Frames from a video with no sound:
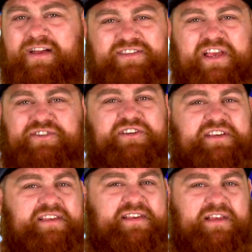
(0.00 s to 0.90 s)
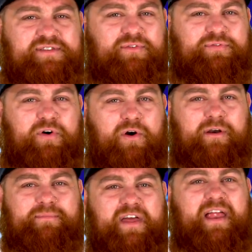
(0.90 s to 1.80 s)
such a successful
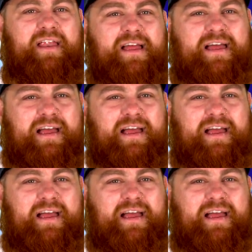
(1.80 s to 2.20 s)
farm that